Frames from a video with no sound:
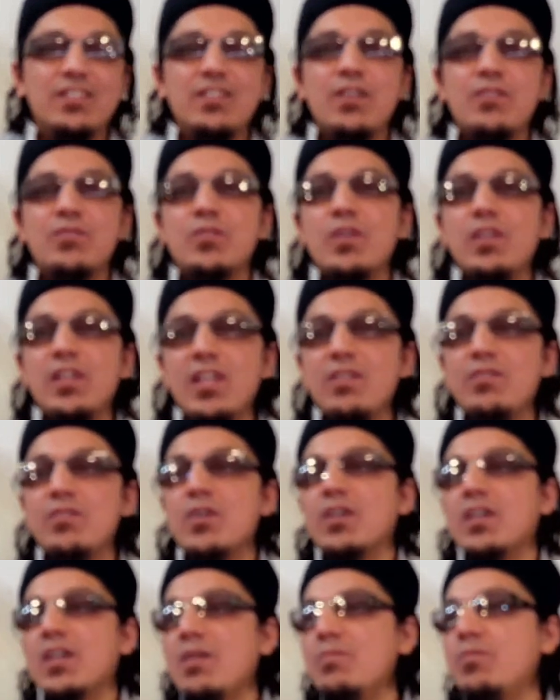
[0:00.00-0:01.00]
You have to leave
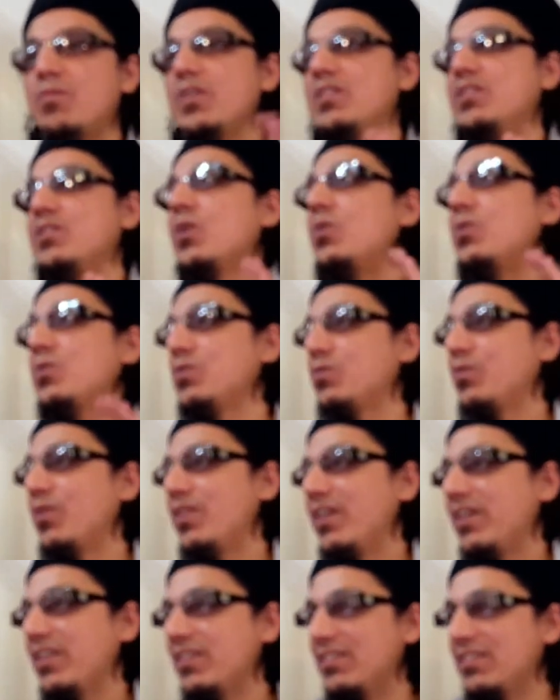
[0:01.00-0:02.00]
your comfort zones
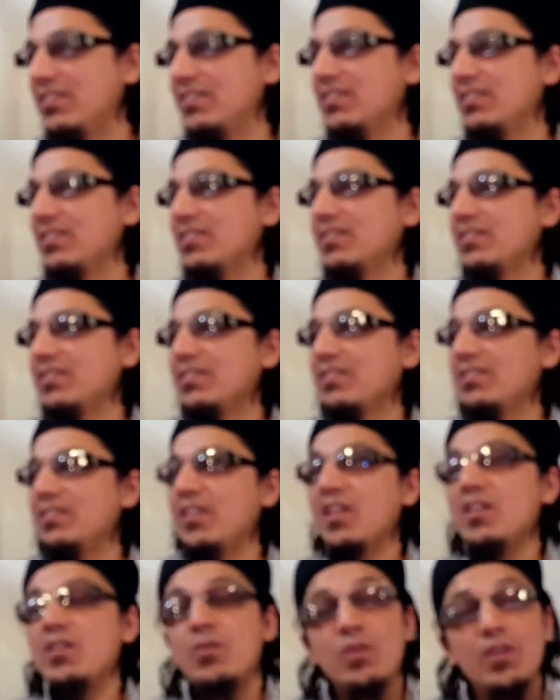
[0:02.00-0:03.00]
for that.
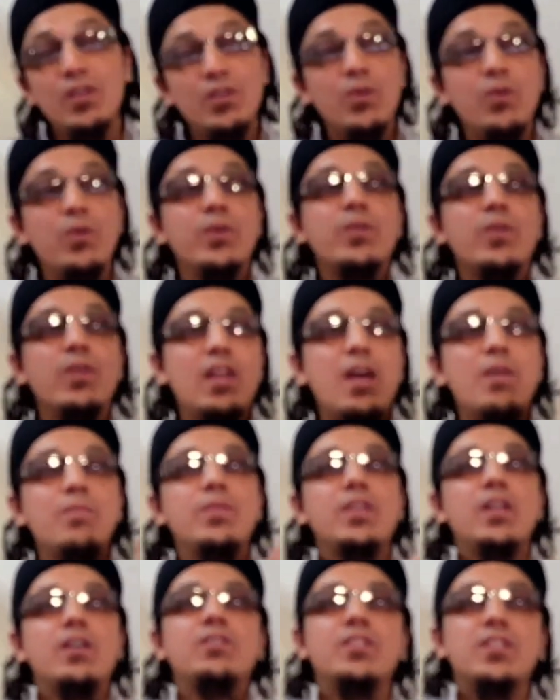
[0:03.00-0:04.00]
Then you will know what will
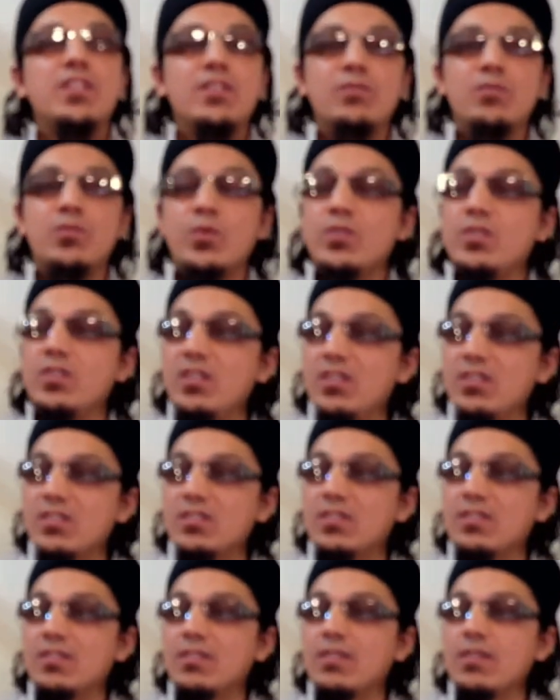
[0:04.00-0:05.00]
happen after that forty years.
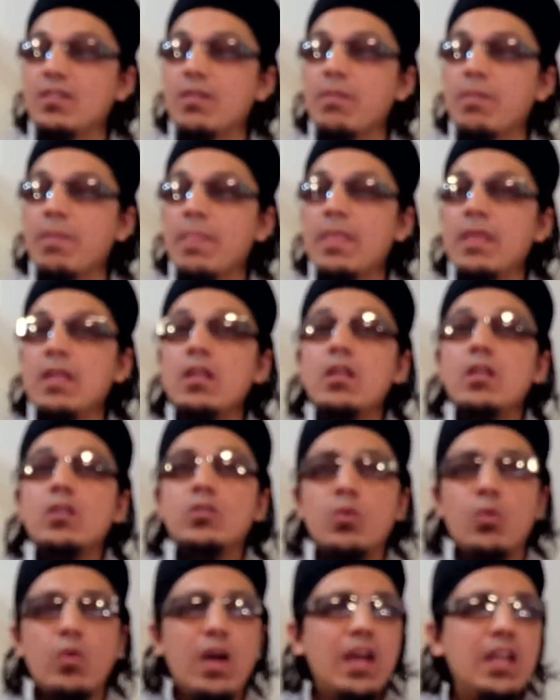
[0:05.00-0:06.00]

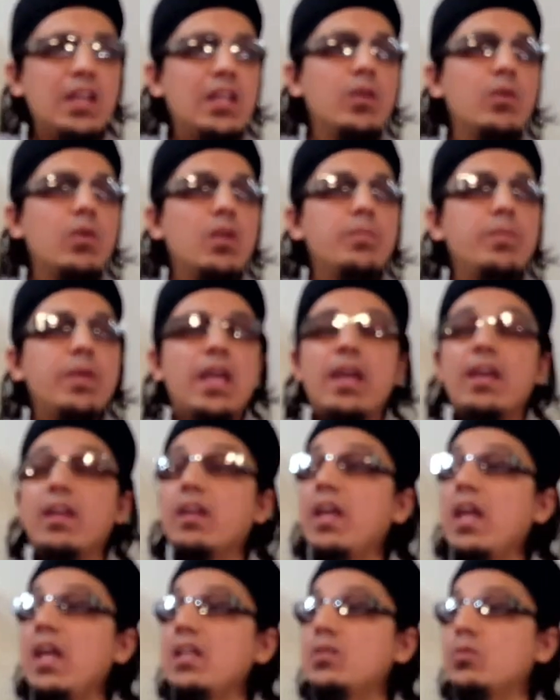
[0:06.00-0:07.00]
So while he will be
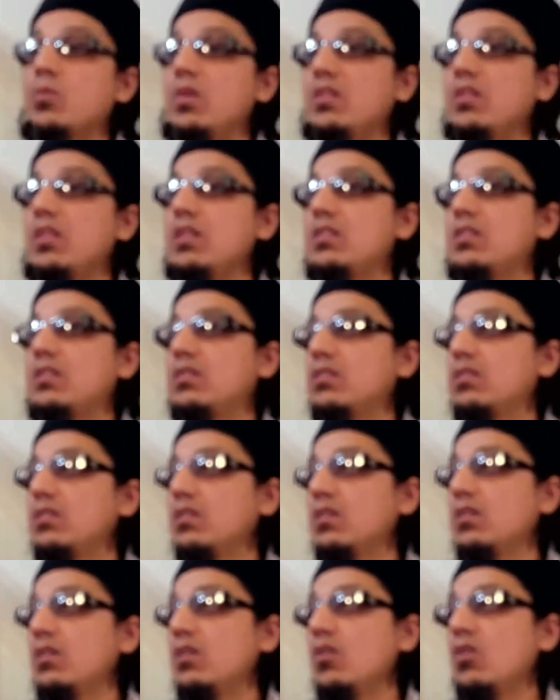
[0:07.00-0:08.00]
engaged with this
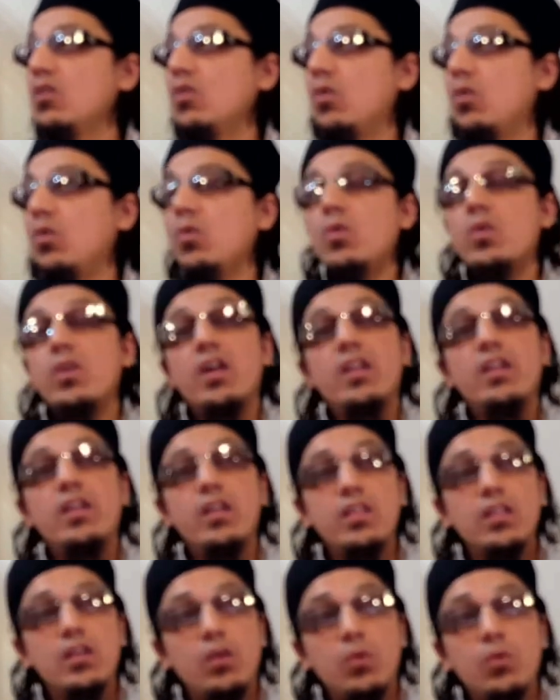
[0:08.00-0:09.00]
Hoor,
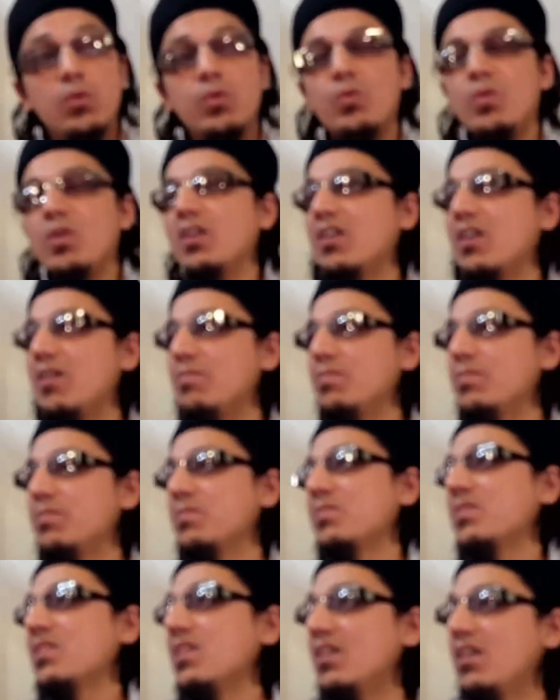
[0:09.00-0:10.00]
another Hoor will come.
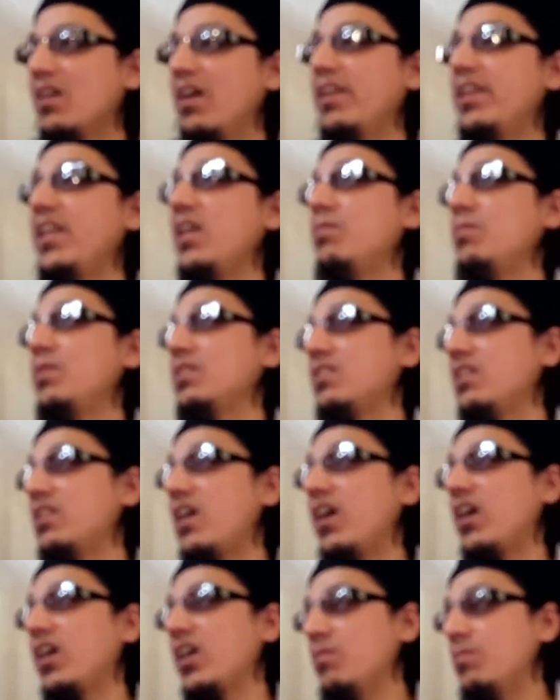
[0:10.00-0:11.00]
Her name is
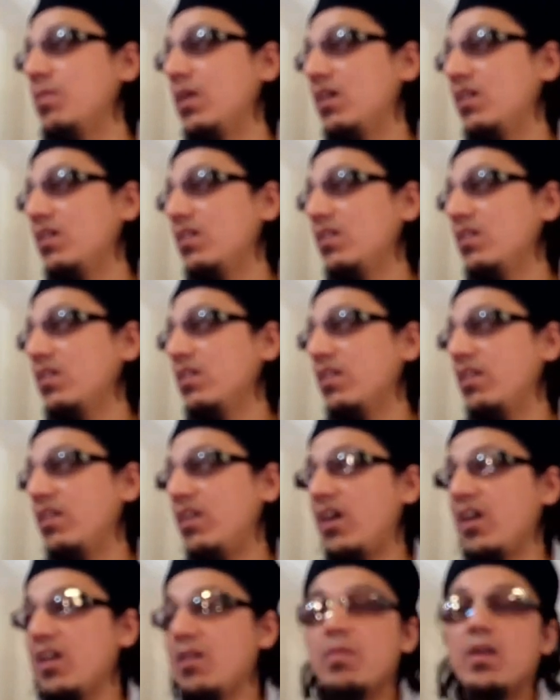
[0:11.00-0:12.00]
La'iba.
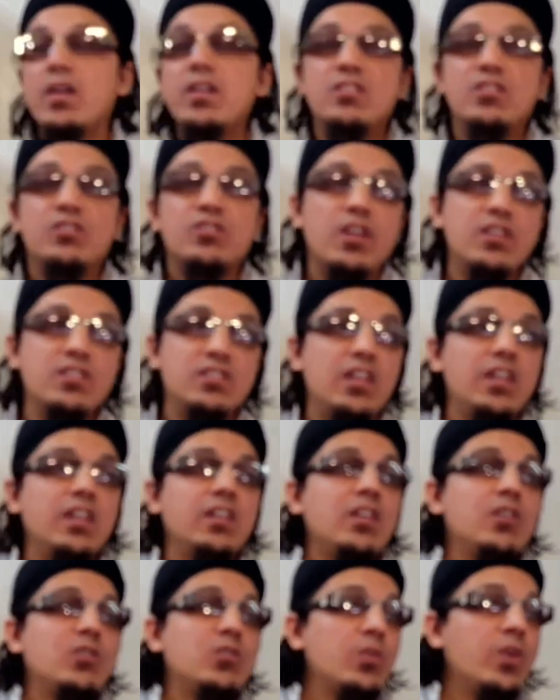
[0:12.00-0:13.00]
La'iba is
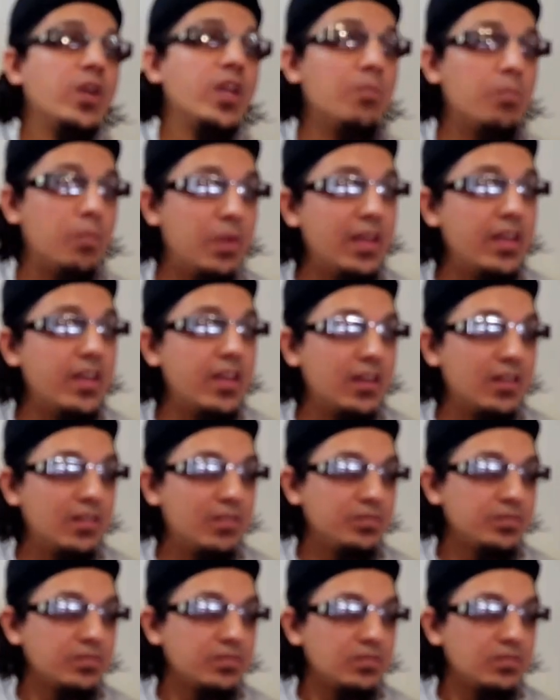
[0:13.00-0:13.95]
translated into a player.